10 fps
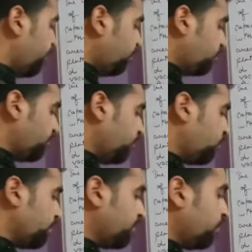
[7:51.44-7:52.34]
field was E
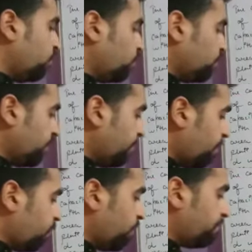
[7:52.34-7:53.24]
naught is equal to sigma
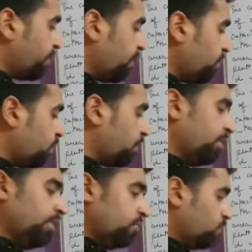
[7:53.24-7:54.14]
upon epsilon naught.
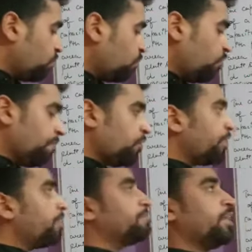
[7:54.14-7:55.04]
So Q upon
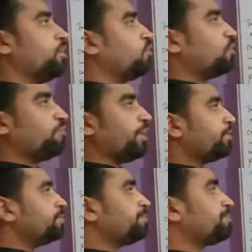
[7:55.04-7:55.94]
A epsilon naught. Fine.